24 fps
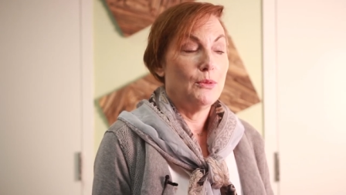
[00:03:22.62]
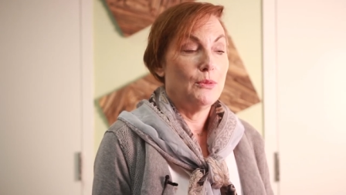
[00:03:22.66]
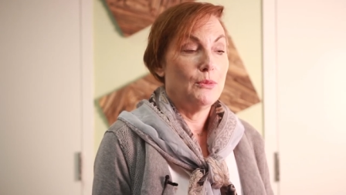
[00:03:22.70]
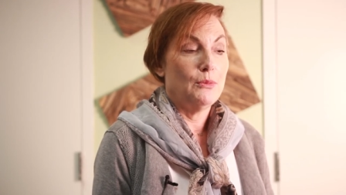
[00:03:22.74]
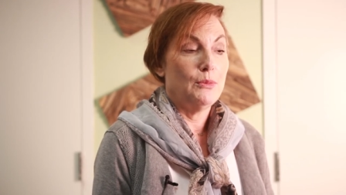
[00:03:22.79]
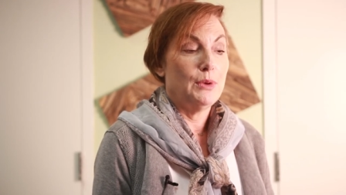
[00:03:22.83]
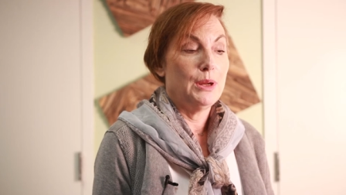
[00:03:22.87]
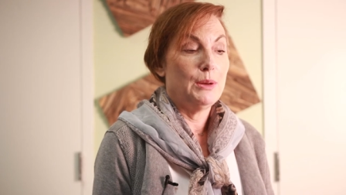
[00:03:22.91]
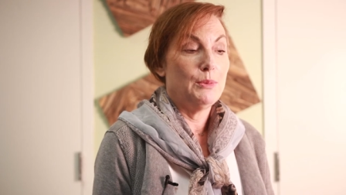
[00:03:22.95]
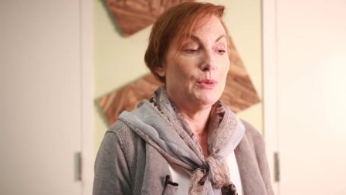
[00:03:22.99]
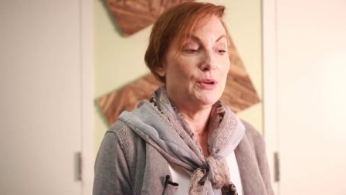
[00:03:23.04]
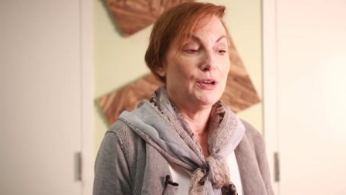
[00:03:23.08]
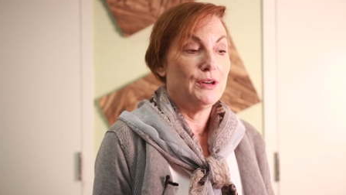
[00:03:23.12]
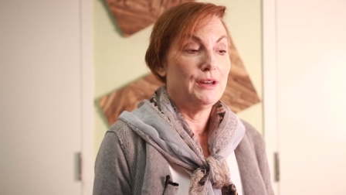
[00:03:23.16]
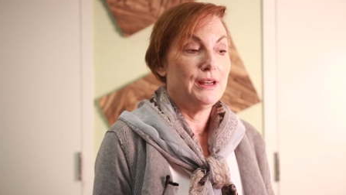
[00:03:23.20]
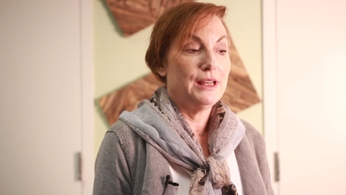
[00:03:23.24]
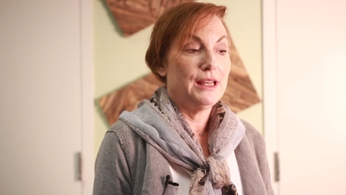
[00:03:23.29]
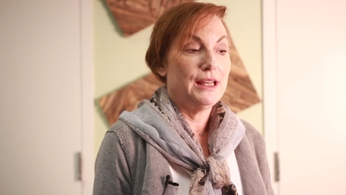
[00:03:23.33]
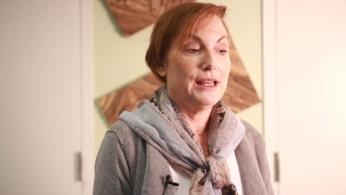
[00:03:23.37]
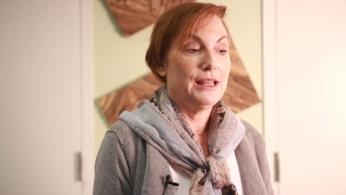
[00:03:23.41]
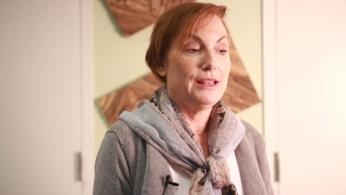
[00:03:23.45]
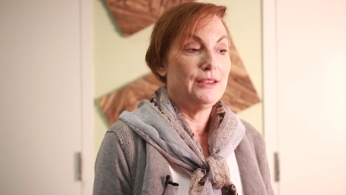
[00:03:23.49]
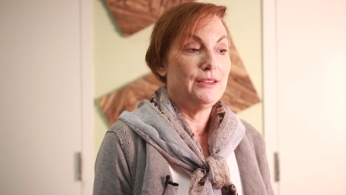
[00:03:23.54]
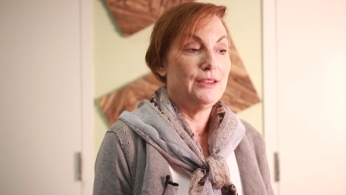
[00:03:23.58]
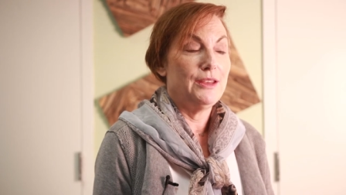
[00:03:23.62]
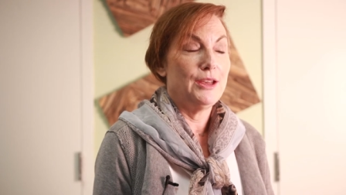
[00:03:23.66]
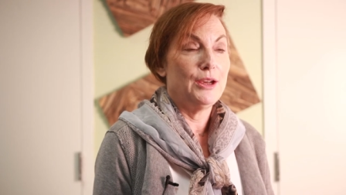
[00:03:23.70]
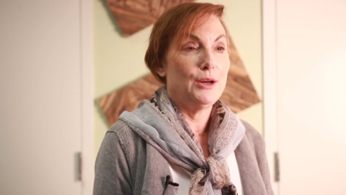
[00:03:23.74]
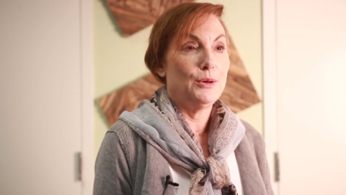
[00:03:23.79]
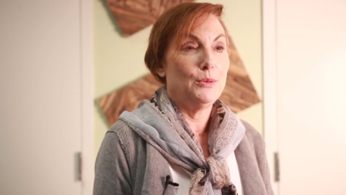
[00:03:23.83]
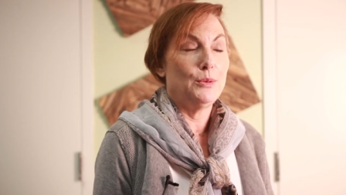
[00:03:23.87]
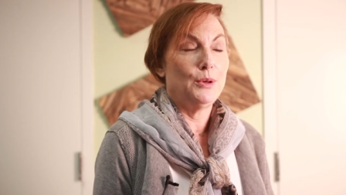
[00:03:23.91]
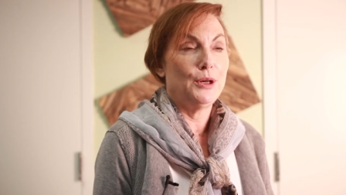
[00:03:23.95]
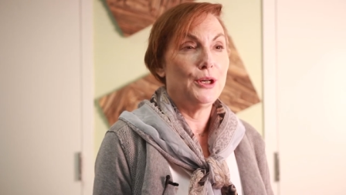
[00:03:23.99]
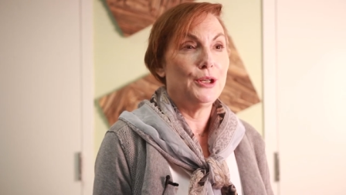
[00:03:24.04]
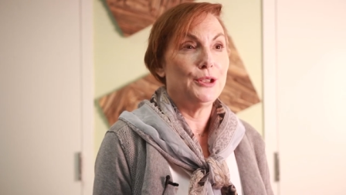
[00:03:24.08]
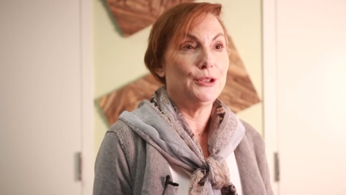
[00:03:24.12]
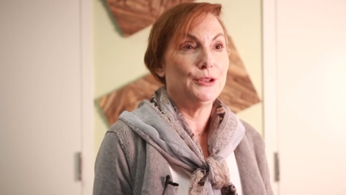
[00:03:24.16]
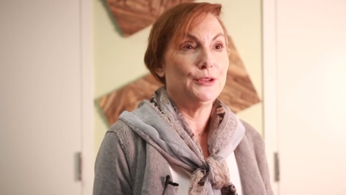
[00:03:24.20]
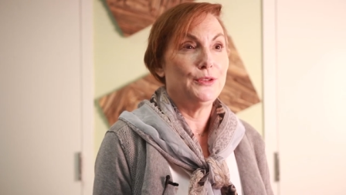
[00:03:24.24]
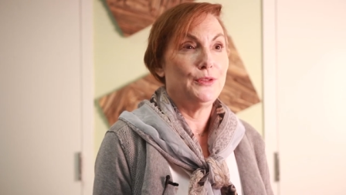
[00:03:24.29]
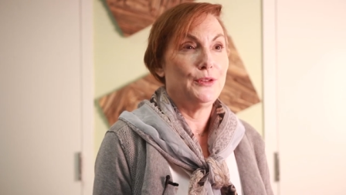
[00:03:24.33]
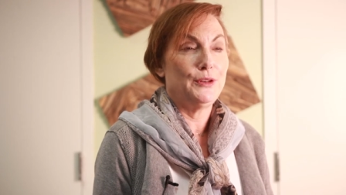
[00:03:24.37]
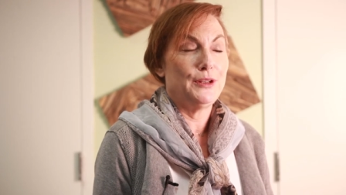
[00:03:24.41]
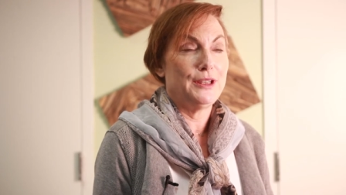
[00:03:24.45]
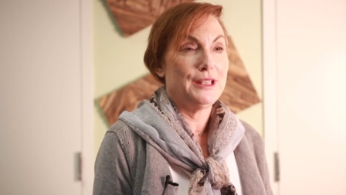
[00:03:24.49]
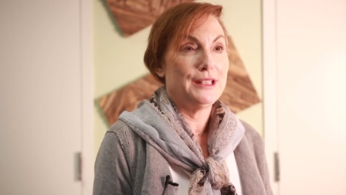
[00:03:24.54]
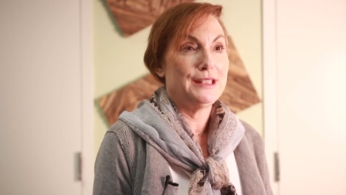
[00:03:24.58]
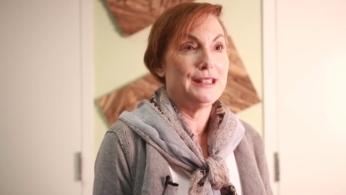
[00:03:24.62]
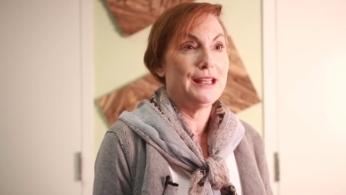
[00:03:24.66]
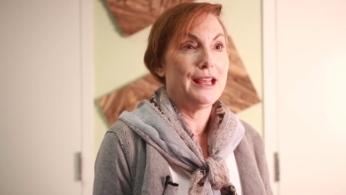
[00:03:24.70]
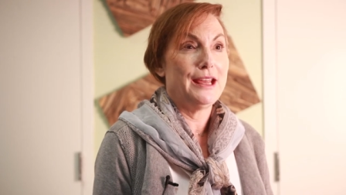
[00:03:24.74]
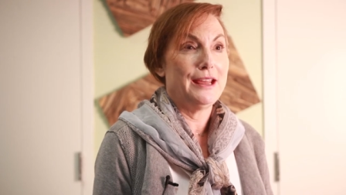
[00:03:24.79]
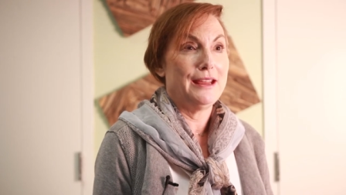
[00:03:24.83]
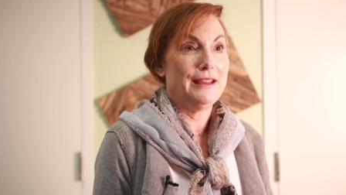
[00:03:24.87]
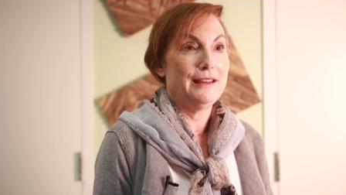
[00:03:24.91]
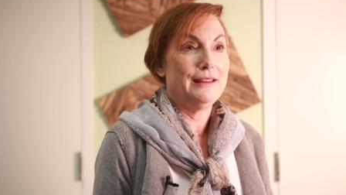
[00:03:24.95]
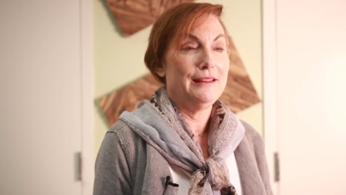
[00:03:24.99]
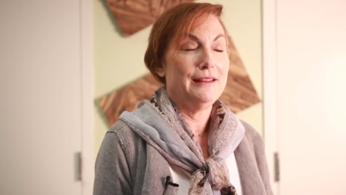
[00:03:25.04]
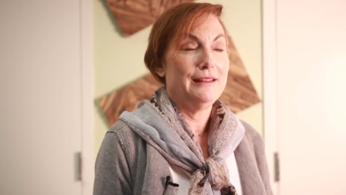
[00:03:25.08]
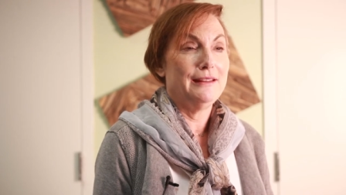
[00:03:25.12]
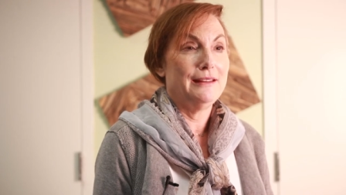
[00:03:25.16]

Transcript: We were in their world for the day.